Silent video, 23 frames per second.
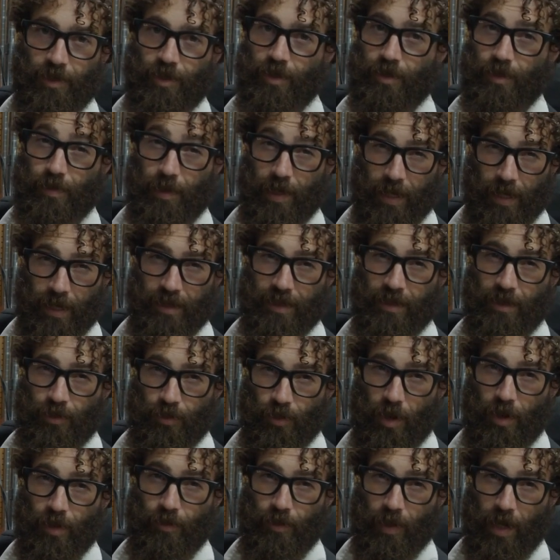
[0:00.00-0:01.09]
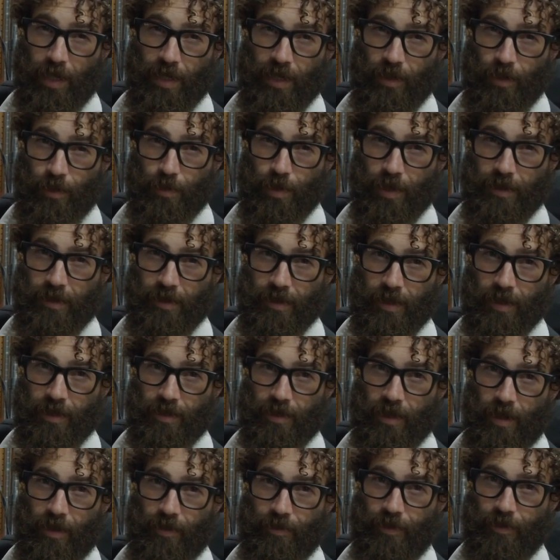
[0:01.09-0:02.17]
Just because you are running your
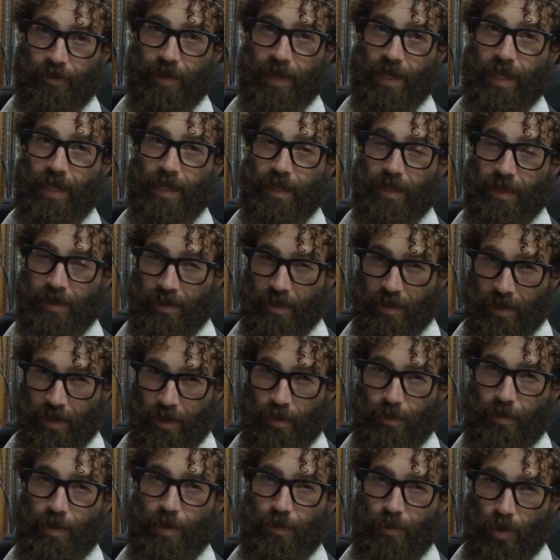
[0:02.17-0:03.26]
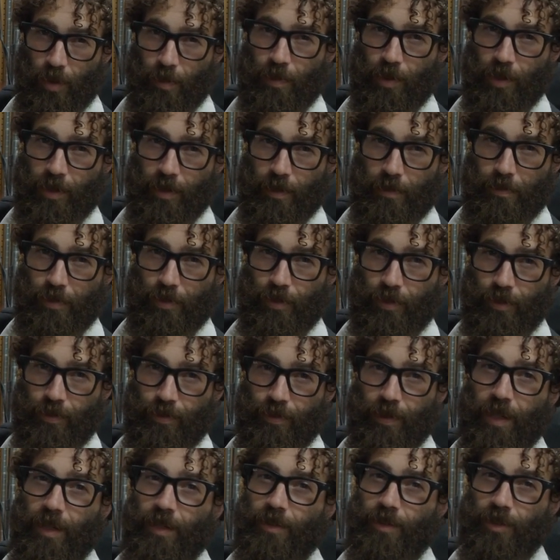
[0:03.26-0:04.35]
business off of it, it's a little bit more bulletproof
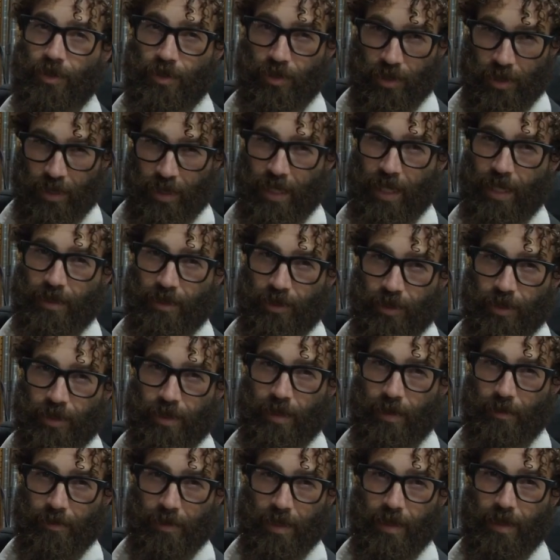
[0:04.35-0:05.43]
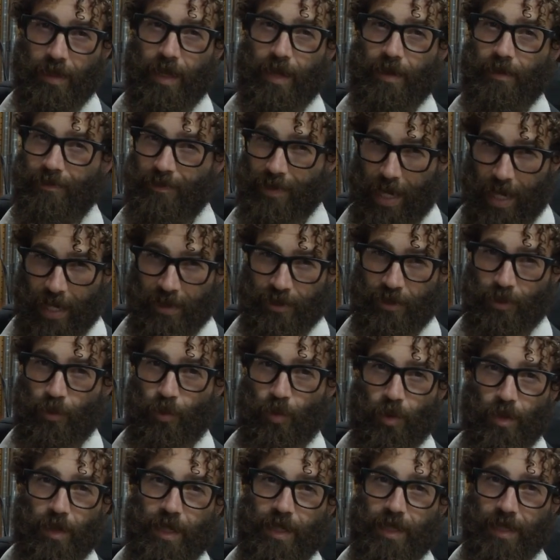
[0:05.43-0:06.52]
to just get you something that has a
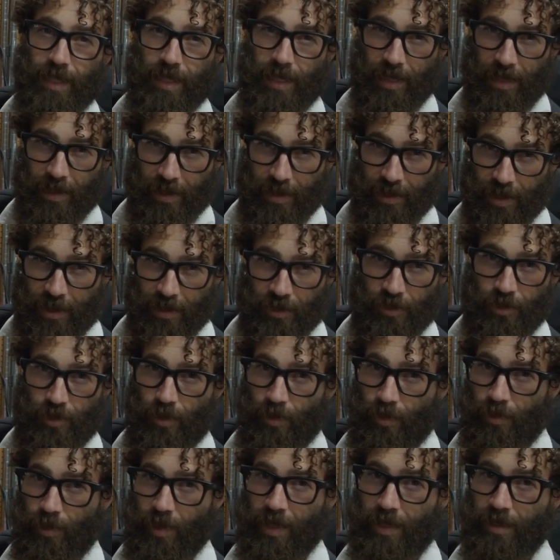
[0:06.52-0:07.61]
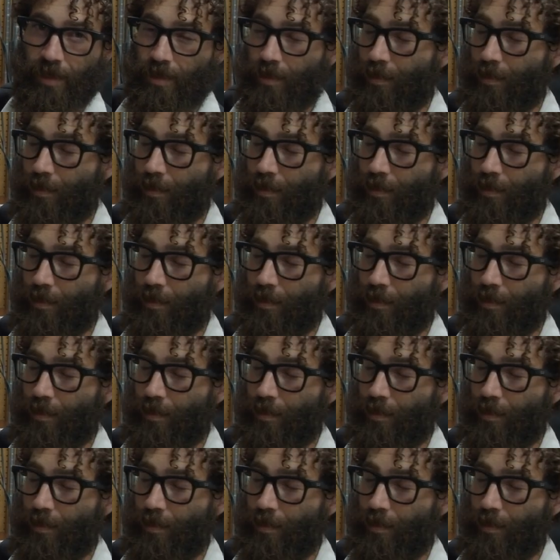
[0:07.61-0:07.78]
warranty and that's doing what it's